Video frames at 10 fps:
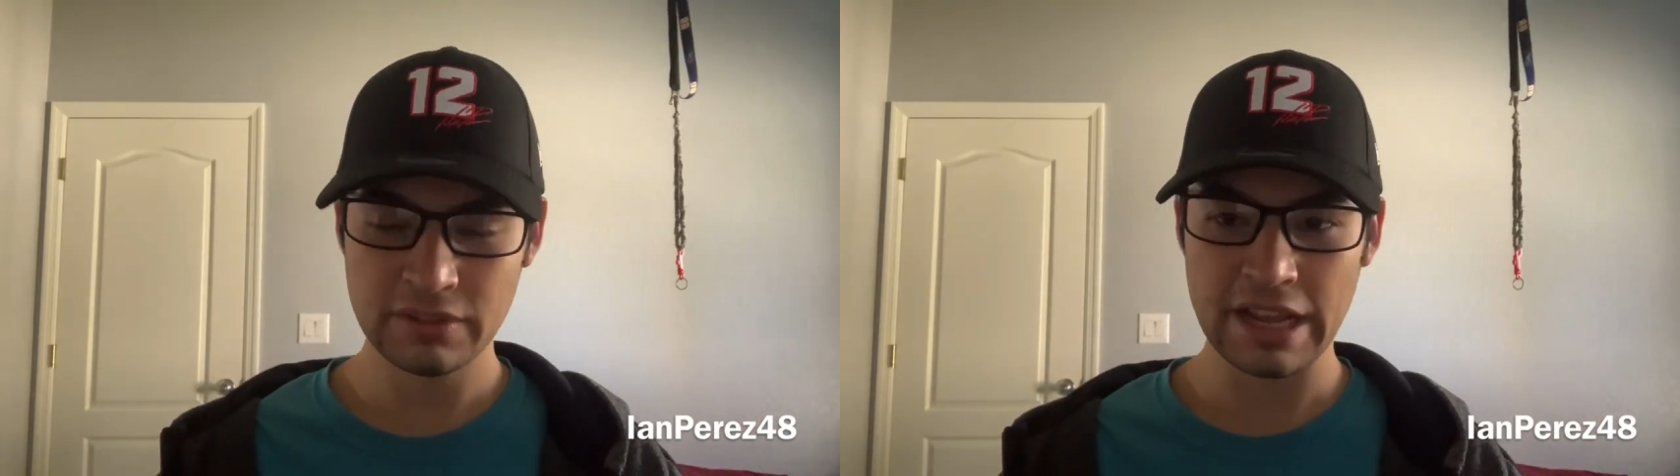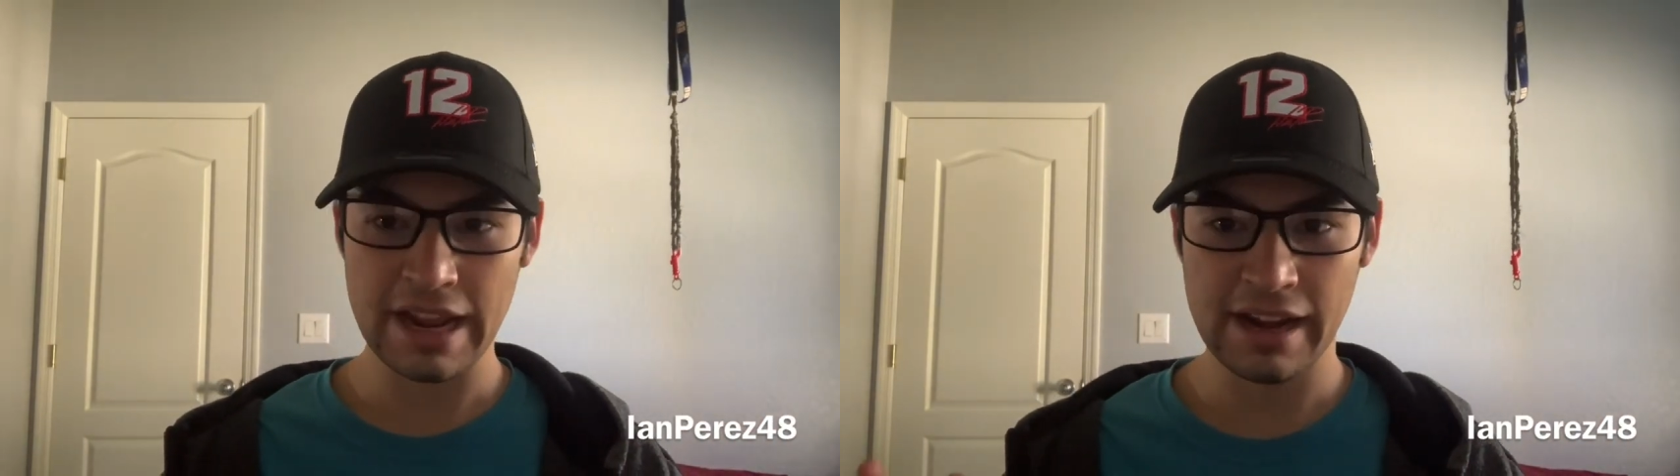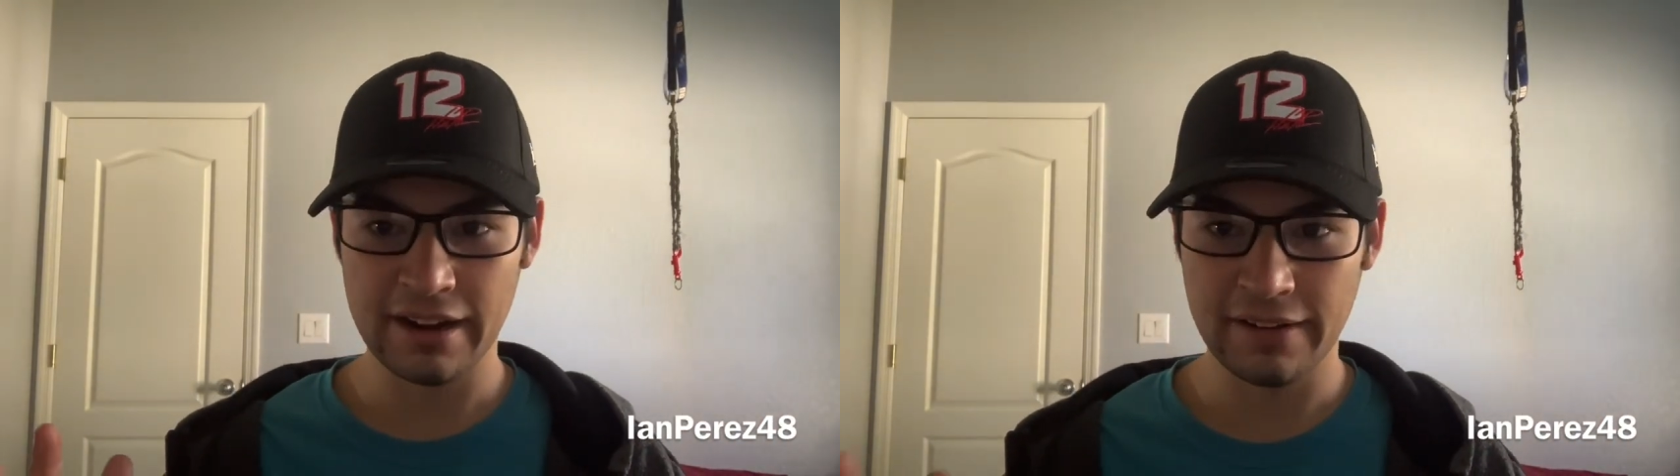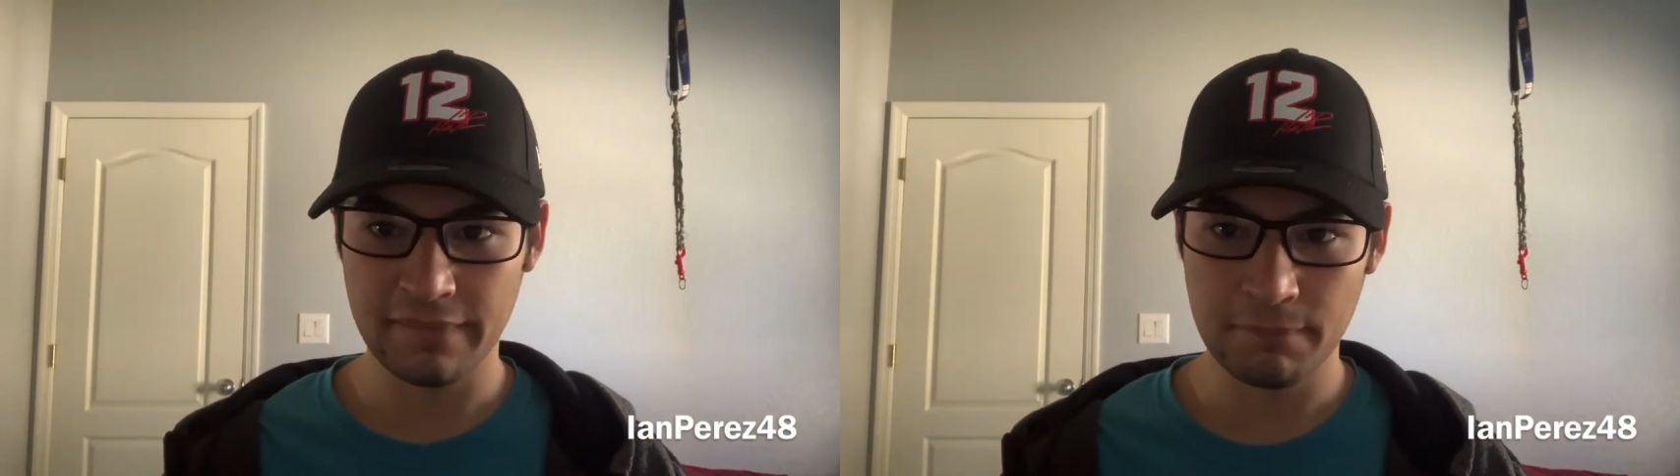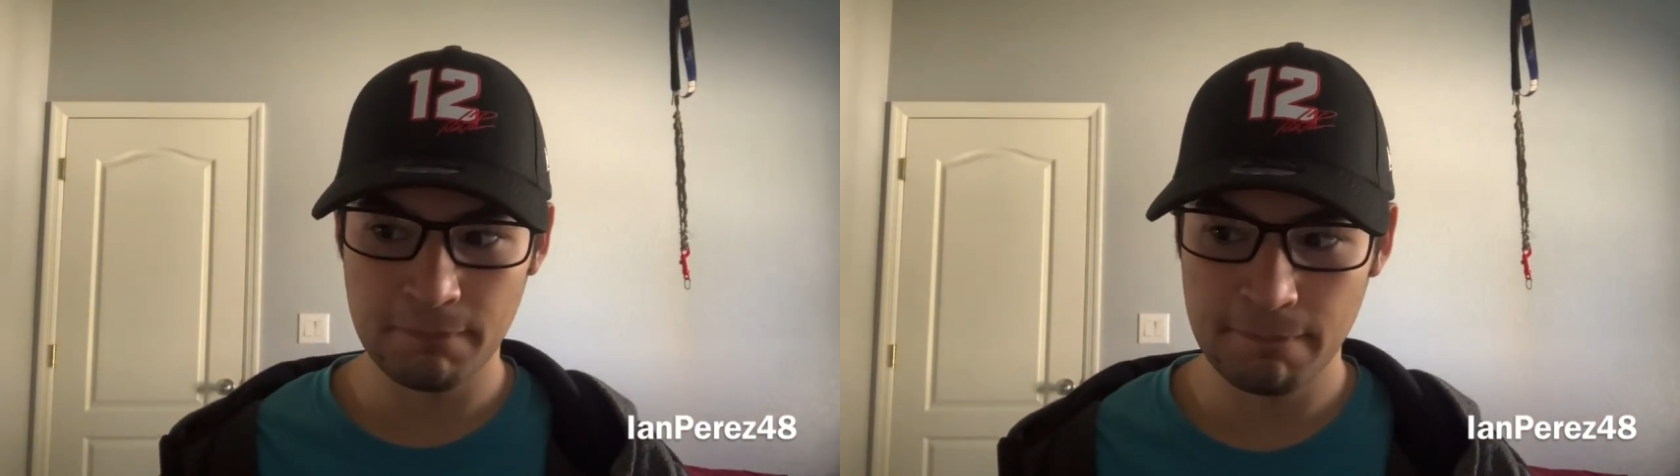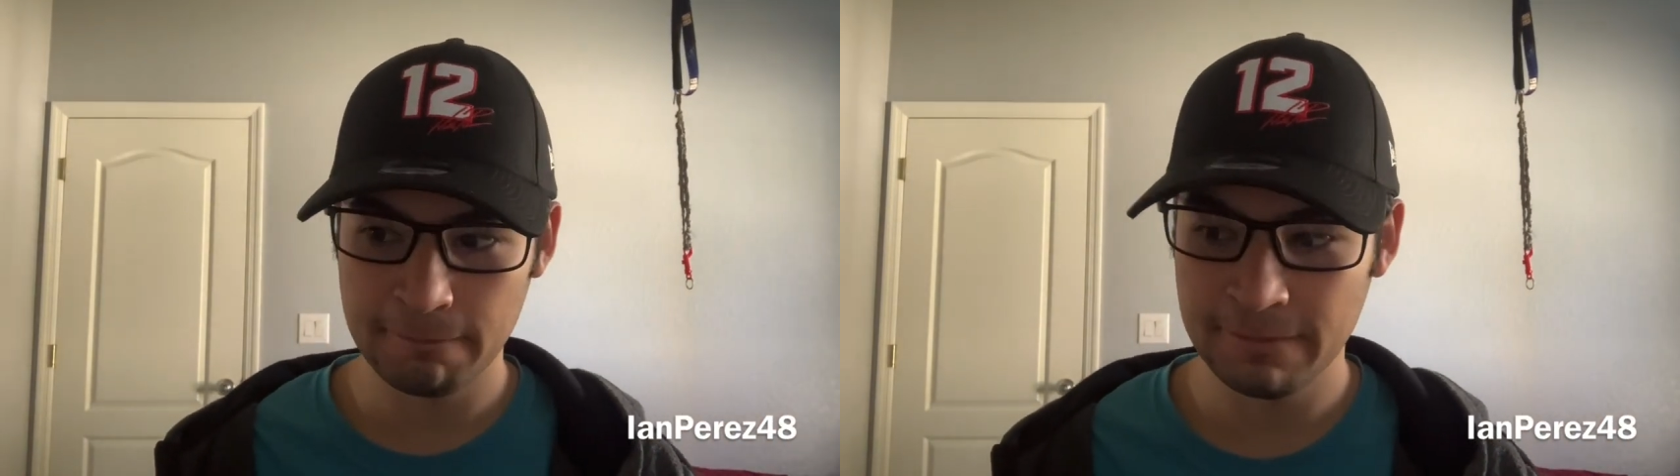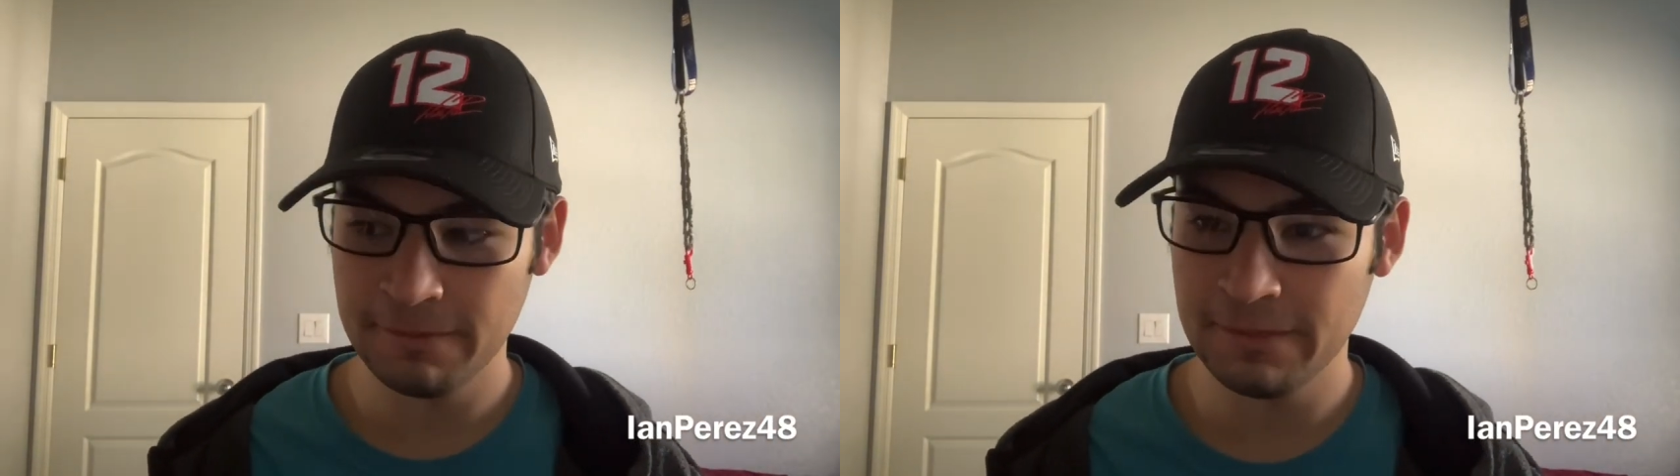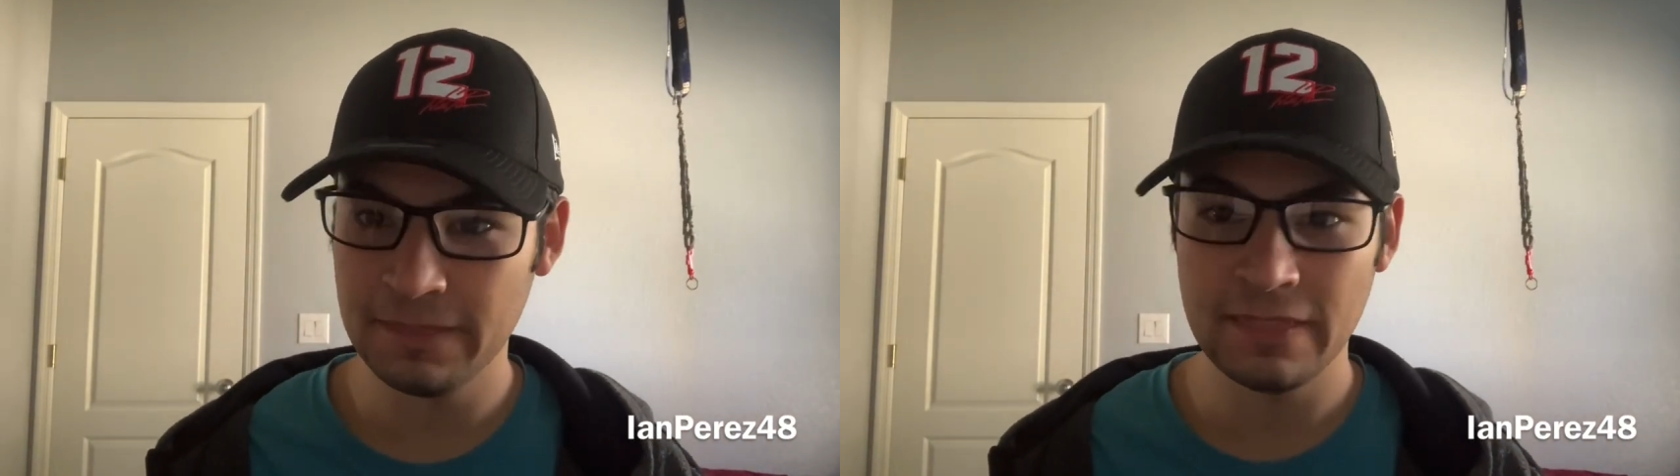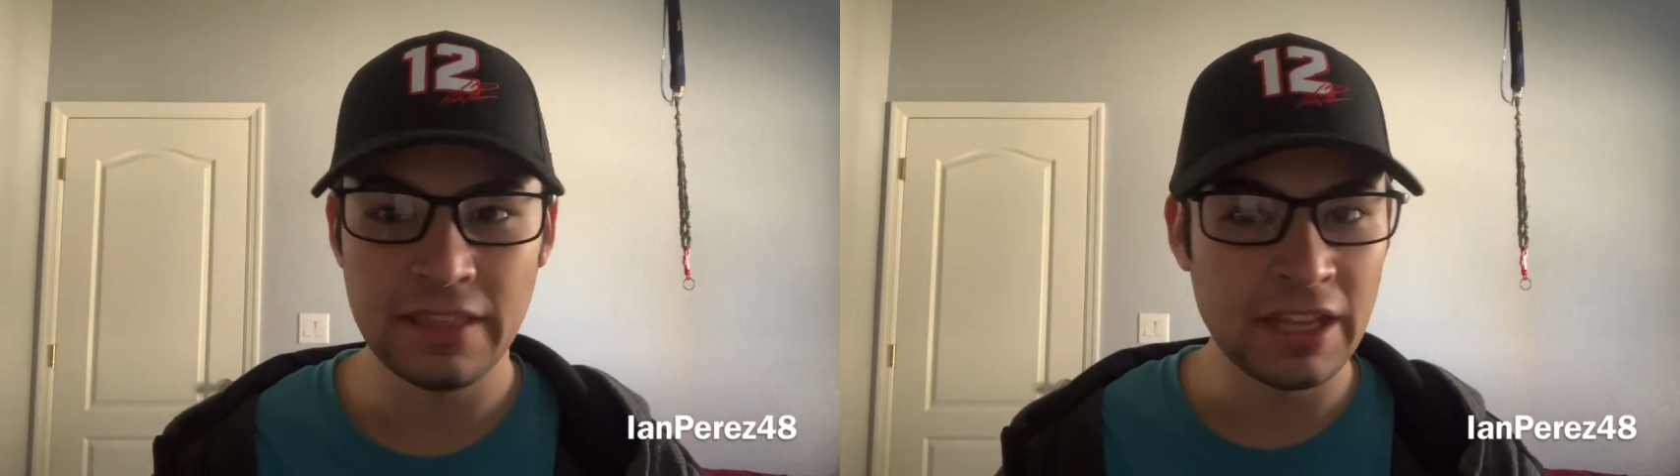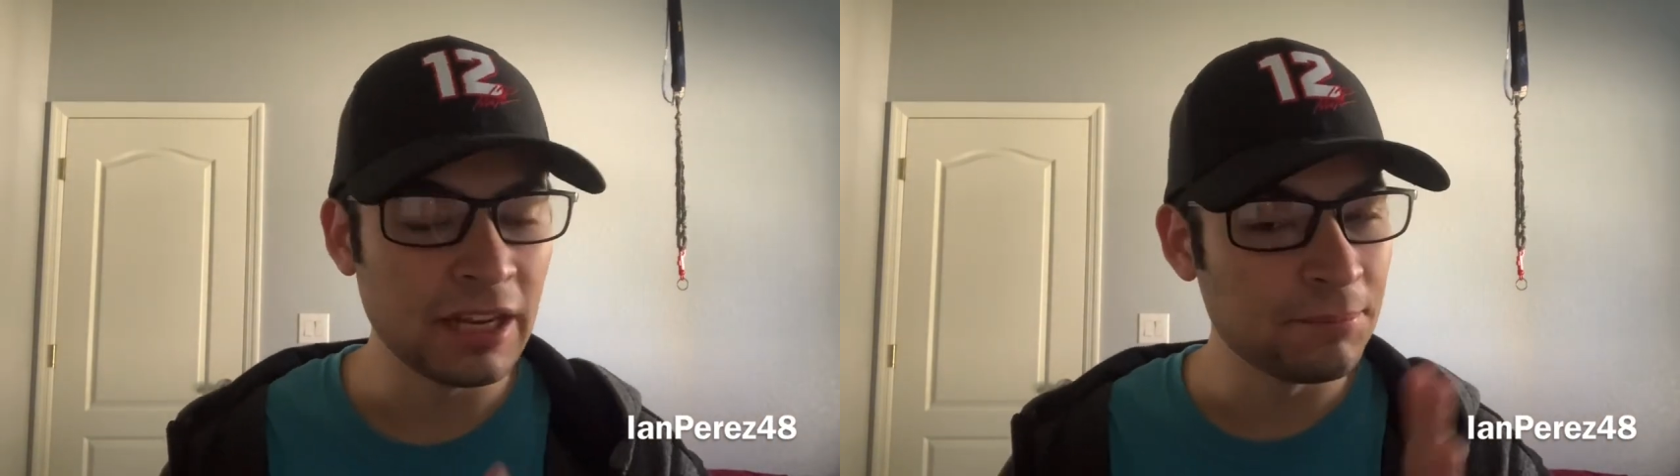And
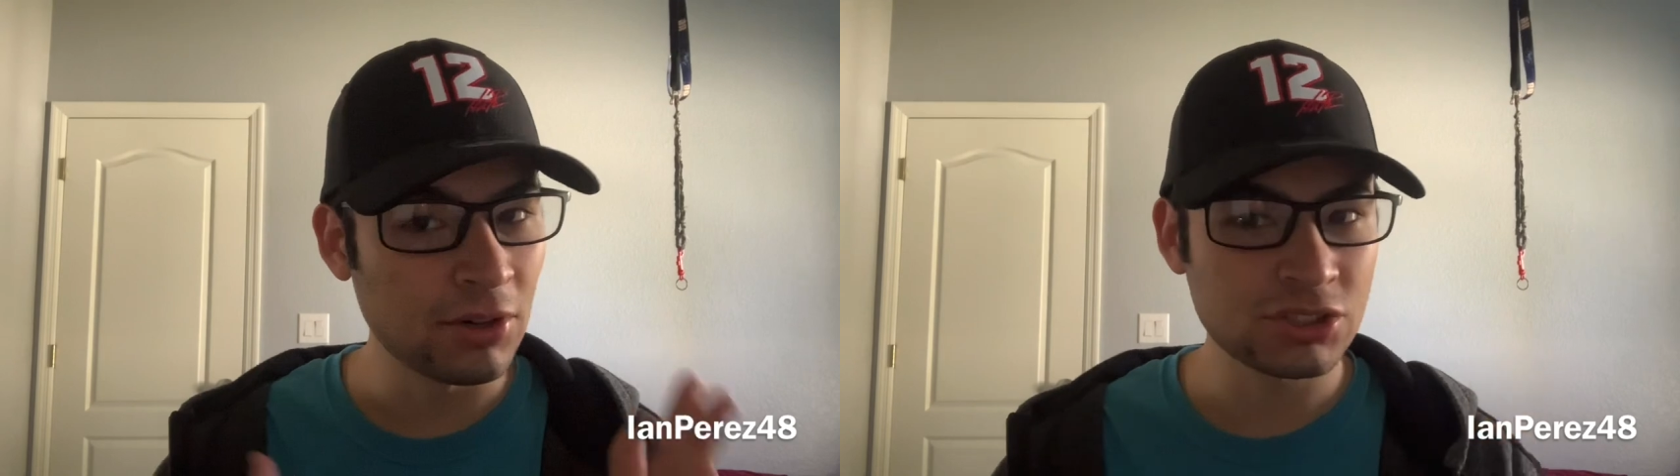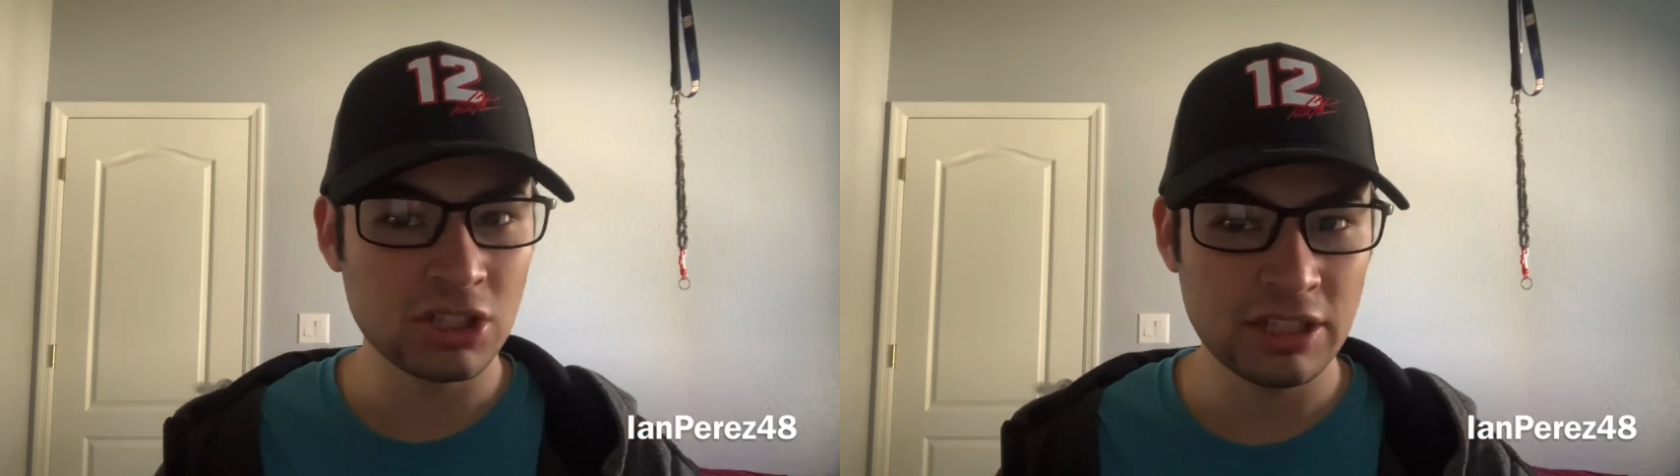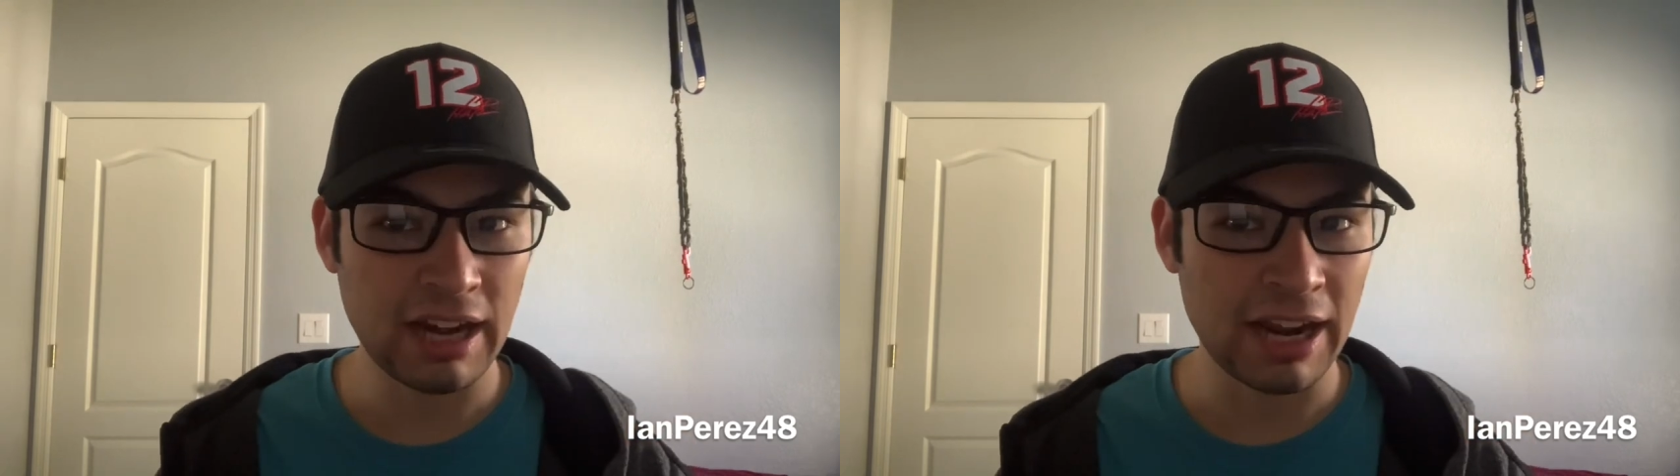personally,